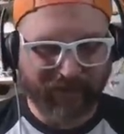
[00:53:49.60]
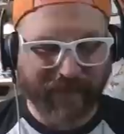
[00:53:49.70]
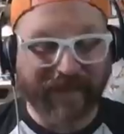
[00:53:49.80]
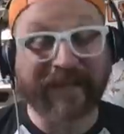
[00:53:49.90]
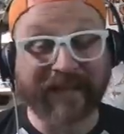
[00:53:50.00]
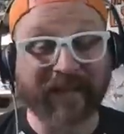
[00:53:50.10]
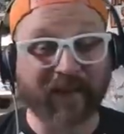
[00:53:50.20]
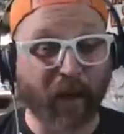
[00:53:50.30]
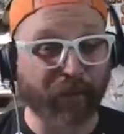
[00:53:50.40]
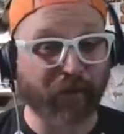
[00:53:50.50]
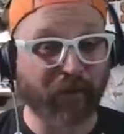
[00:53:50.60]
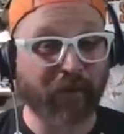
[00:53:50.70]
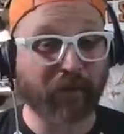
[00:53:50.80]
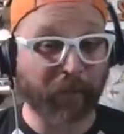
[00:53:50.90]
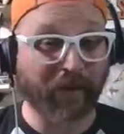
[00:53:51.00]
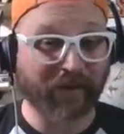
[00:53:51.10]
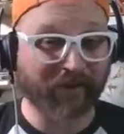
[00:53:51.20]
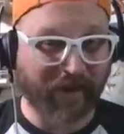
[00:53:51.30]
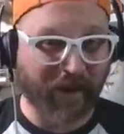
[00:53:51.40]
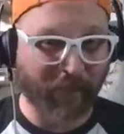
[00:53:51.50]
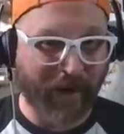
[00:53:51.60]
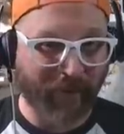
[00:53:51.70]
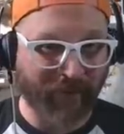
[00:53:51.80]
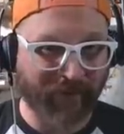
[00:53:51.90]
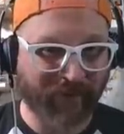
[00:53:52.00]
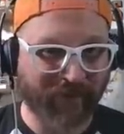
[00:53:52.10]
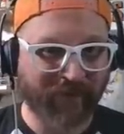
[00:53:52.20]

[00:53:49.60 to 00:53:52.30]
that he didn't get the opportunity to play against Alabama.